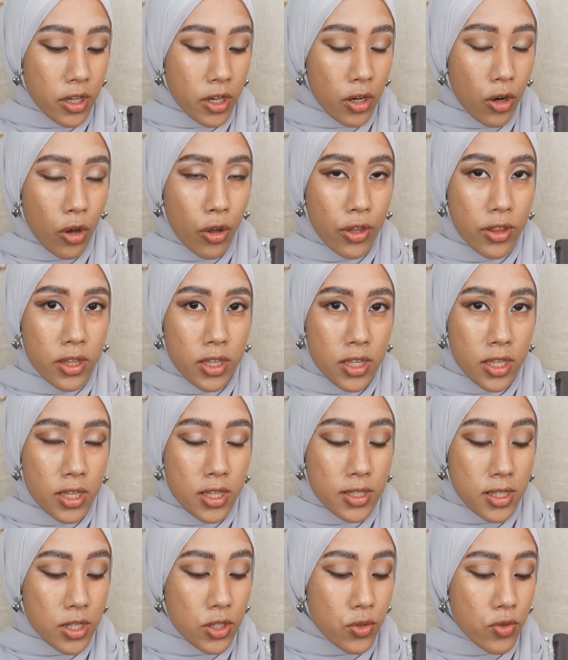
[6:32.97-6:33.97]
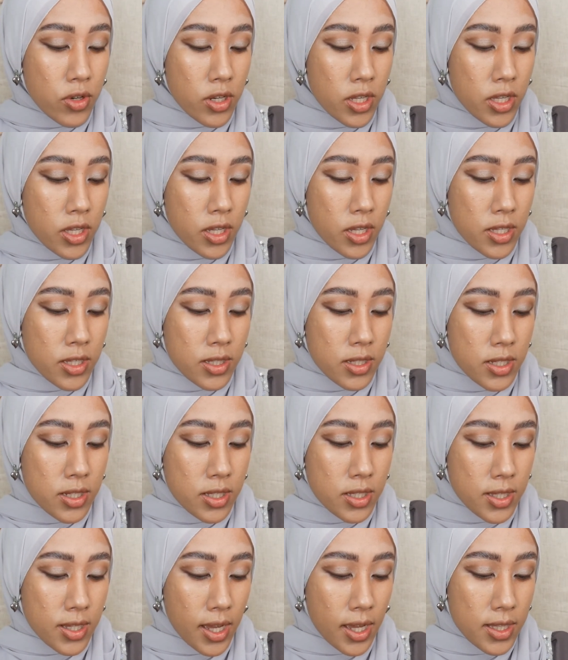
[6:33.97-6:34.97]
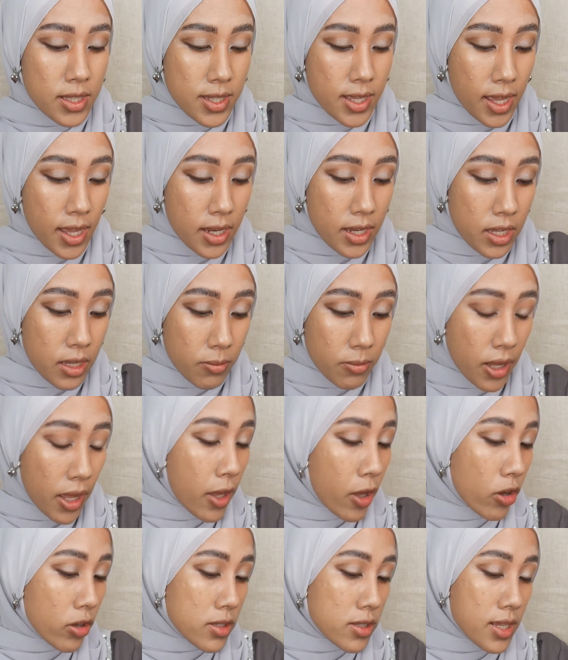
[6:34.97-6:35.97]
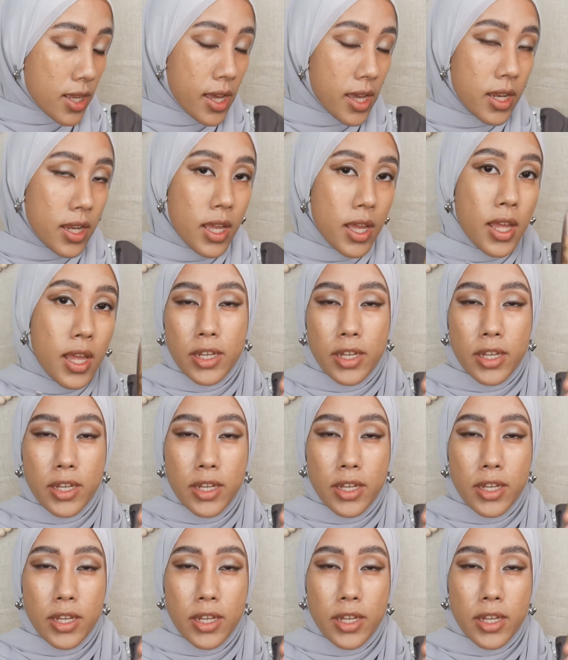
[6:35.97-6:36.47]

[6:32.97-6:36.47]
here or the sunscreen here is the titanium dioxide.